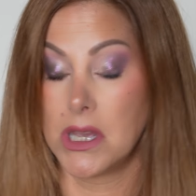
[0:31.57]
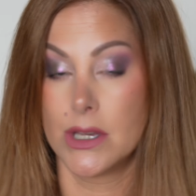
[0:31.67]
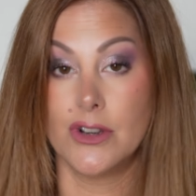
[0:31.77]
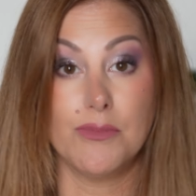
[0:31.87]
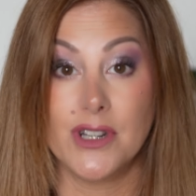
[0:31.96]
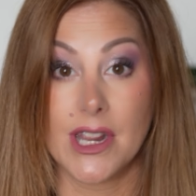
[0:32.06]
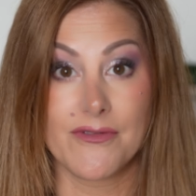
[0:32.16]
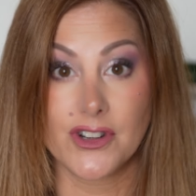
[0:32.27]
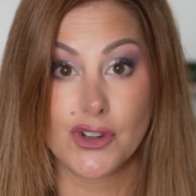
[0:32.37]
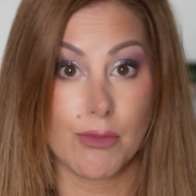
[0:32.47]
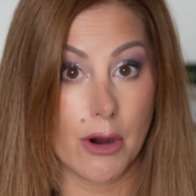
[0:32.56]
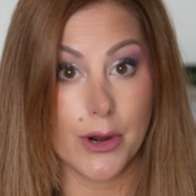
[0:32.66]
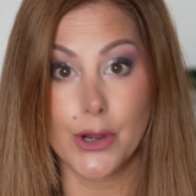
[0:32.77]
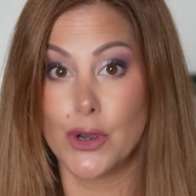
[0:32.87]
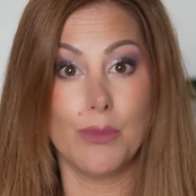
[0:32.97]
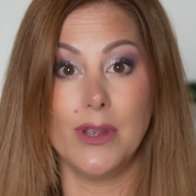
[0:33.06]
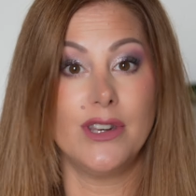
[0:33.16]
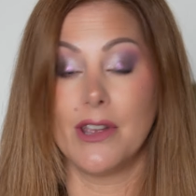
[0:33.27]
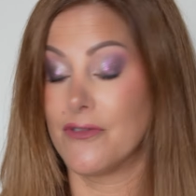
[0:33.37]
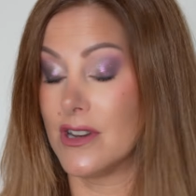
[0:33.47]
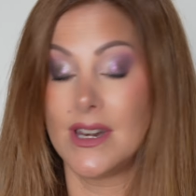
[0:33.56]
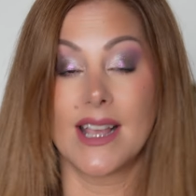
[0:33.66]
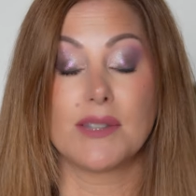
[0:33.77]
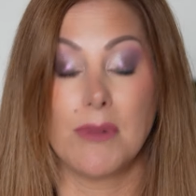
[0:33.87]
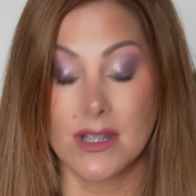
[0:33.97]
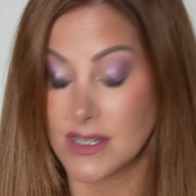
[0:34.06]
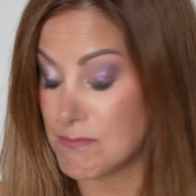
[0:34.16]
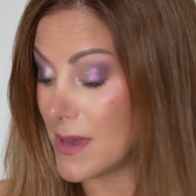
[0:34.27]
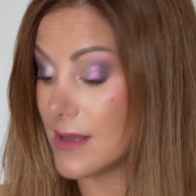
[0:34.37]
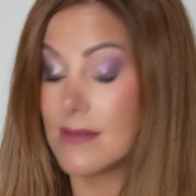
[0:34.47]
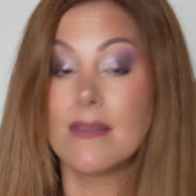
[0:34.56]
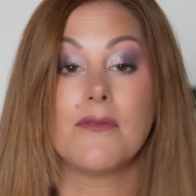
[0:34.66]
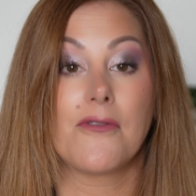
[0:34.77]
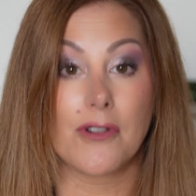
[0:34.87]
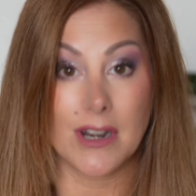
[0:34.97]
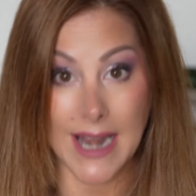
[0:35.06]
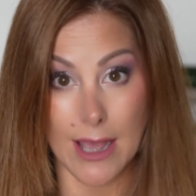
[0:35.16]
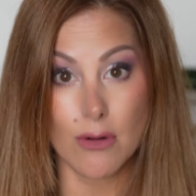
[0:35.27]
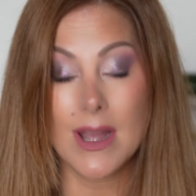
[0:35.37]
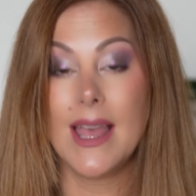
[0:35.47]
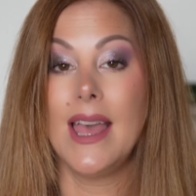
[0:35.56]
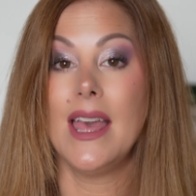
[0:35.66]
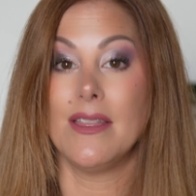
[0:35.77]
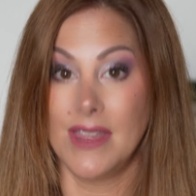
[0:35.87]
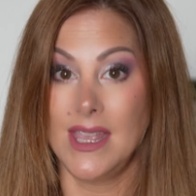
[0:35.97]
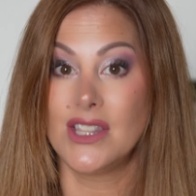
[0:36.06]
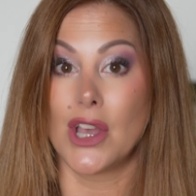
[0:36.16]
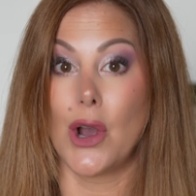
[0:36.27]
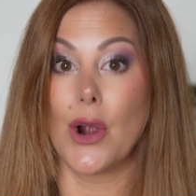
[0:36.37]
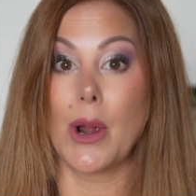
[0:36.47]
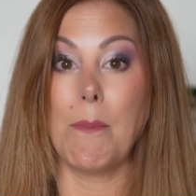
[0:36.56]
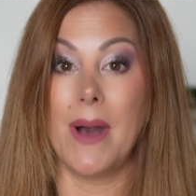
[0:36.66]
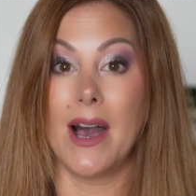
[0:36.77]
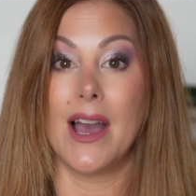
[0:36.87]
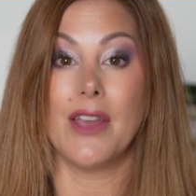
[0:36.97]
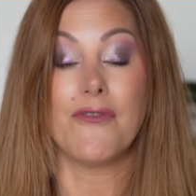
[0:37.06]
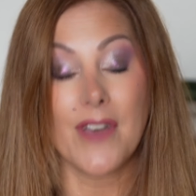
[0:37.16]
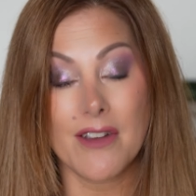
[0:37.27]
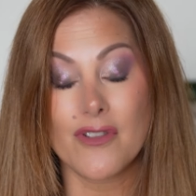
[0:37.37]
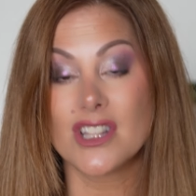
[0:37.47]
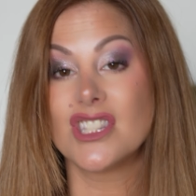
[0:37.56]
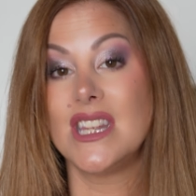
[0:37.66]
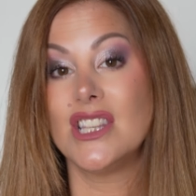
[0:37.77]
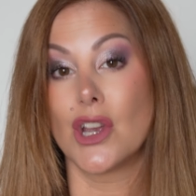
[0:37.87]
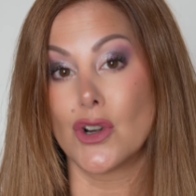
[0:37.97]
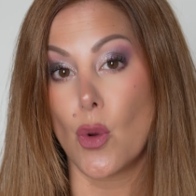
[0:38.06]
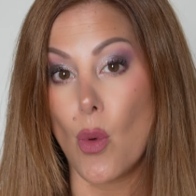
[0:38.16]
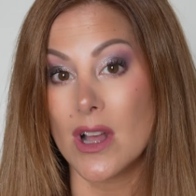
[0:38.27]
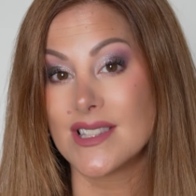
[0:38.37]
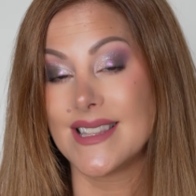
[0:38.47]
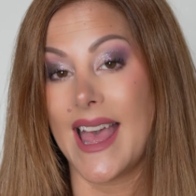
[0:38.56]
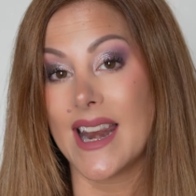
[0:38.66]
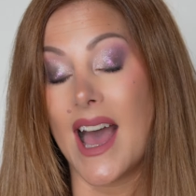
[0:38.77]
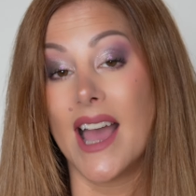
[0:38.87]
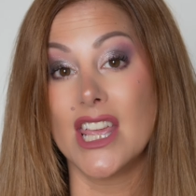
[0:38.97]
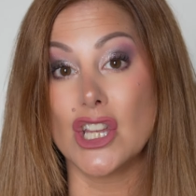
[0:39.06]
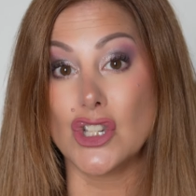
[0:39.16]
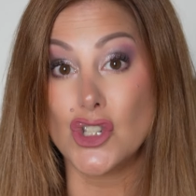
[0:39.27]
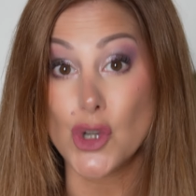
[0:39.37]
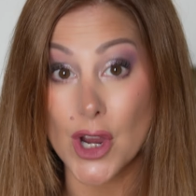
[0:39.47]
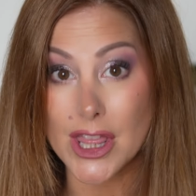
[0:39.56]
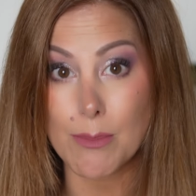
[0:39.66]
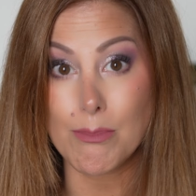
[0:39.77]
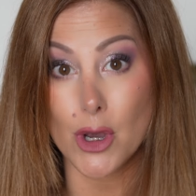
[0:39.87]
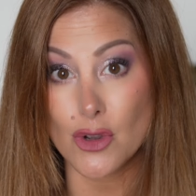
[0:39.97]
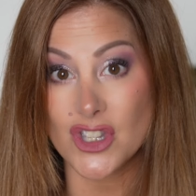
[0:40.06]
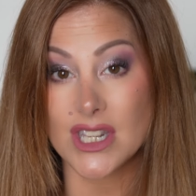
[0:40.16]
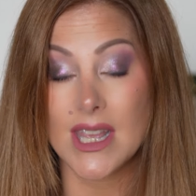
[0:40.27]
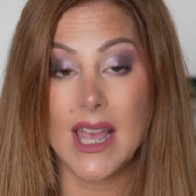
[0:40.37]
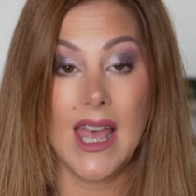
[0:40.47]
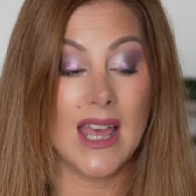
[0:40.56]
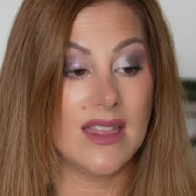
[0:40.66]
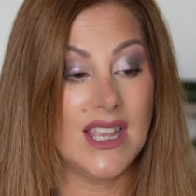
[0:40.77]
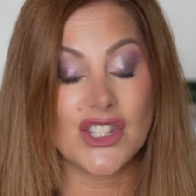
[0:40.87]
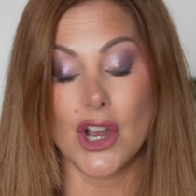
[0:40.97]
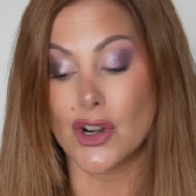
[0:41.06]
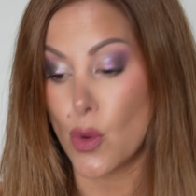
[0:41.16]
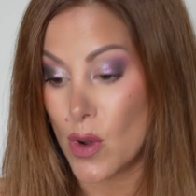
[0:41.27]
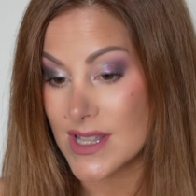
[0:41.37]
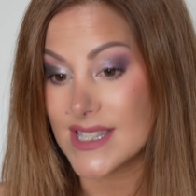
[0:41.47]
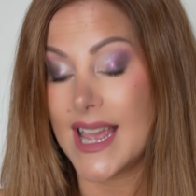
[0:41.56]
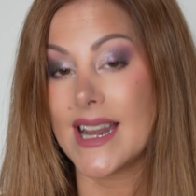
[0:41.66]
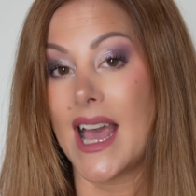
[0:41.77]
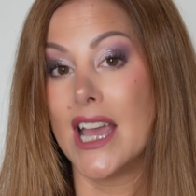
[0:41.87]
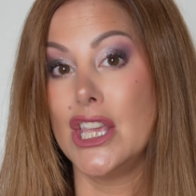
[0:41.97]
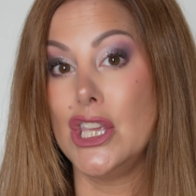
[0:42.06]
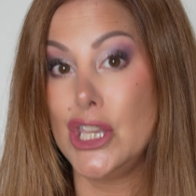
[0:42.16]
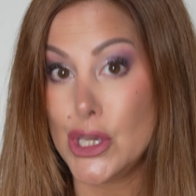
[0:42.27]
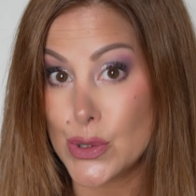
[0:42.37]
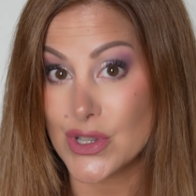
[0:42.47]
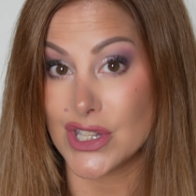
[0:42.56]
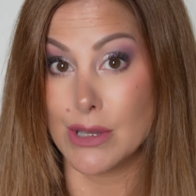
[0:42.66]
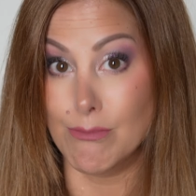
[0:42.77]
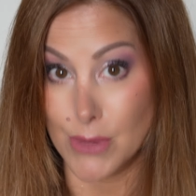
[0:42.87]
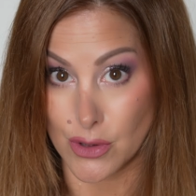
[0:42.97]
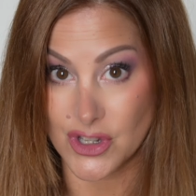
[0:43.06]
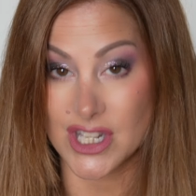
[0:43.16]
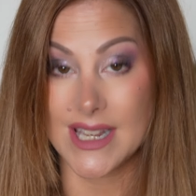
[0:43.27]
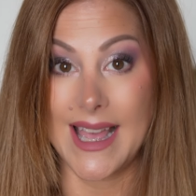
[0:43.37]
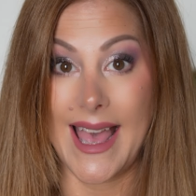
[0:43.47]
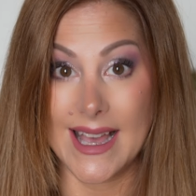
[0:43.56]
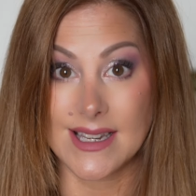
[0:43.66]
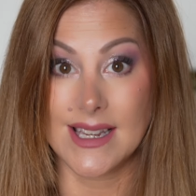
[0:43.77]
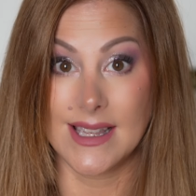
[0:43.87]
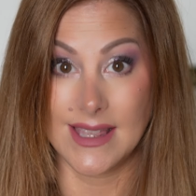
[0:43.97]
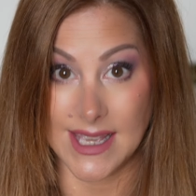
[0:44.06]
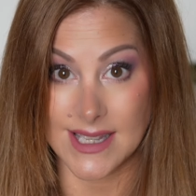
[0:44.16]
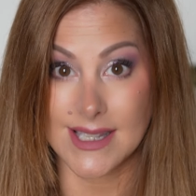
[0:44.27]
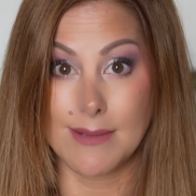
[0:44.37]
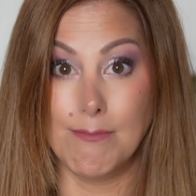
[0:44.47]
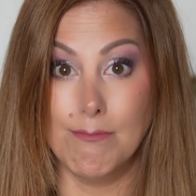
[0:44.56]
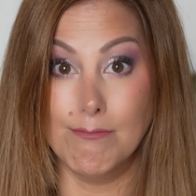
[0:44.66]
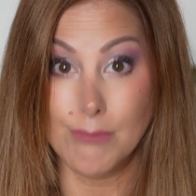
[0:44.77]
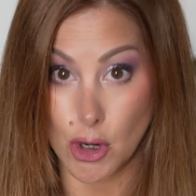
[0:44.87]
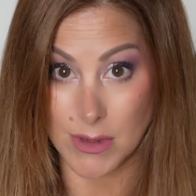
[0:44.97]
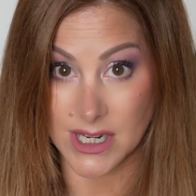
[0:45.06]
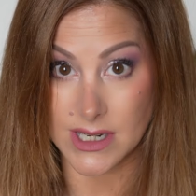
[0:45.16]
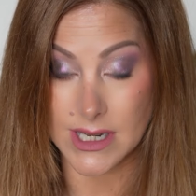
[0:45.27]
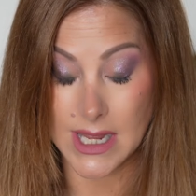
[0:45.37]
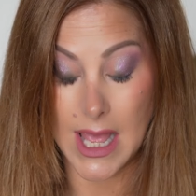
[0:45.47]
Could be different tomorrow, could be different next month, but for now, these are my favorites. These are the ones that I enjoy the most. These are the ones that I use the most at this moment.